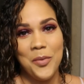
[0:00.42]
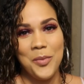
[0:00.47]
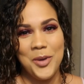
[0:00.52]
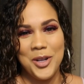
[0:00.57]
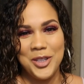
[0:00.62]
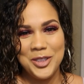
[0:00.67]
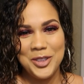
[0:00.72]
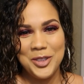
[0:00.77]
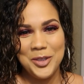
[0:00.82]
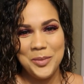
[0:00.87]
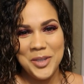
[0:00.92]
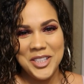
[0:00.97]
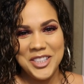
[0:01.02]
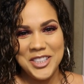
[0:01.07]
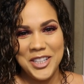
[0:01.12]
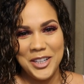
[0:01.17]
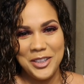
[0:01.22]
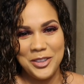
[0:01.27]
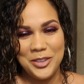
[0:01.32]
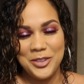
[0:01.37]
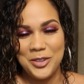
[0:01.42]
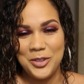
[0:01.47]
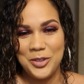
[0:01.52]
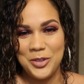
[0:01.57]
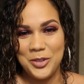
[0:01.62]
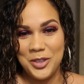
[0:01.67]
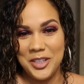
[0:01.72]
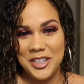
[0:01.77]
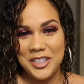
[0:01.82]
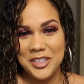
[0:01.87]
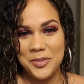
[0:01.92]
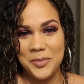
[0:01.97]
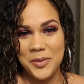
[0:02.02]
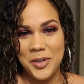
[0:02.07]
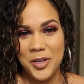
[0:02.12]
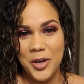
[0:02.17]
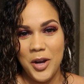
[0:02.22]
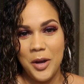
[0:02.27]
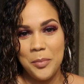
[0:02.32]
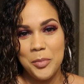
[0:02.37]
Welcome to my channel. So in today's
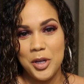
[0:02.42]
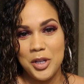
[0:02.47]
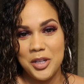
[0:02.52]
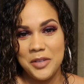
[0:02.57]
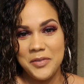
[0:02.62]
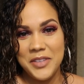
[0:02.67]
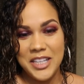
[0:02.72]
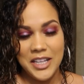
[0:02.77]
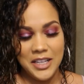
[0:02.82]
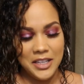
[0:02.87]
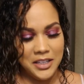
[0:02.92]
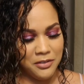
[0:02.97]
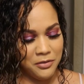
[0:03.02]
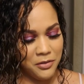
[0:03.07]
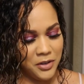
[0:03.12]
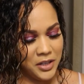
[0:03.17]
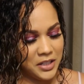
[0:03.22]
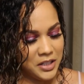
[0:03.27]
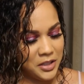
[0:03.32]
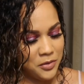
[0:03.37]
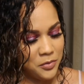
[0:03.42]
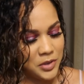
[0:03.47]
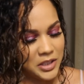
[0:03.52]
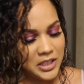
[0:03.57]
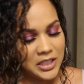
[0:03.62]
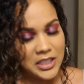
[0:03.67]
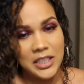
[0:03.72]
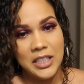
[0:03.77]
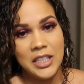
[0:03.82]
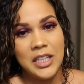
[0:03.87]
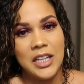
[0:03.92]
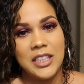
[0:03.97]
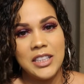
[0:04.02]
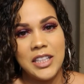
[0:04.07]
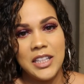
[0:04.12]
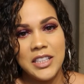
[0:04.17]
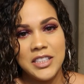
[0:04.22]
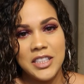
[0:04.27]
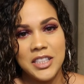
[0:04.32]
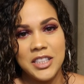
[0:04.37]
video, I'm going to be getting ready with the
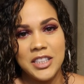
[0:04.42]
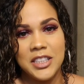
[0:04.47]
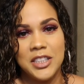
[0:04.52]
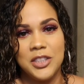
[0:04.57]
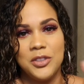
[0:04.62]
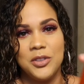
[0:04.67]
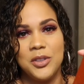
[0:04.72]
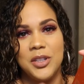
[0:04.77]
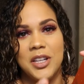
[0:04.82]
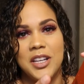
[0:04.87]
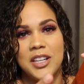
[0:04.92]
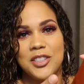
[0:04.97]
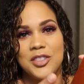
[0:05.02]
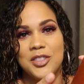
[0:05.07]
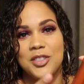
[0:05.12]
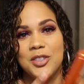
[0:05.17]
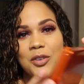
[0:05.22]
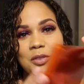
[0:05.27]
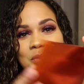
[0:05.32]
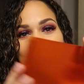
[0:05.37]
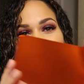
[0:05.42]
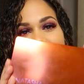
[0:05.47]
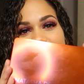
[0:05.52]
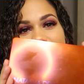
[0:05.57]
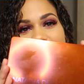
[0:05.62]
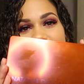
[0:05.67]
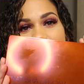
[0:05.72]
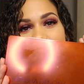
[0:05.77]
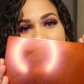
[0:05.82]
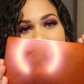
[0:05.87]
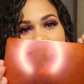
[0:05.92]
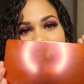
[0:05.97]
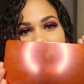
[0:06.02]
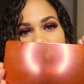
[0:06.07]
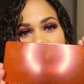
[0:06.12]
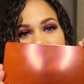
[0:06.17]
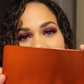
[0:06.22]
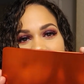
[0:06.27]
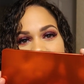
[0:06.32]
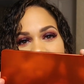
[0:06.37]
Natasha de Nona Sunrise
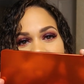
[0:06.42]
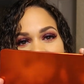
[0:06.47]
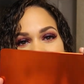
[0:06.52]
Palette.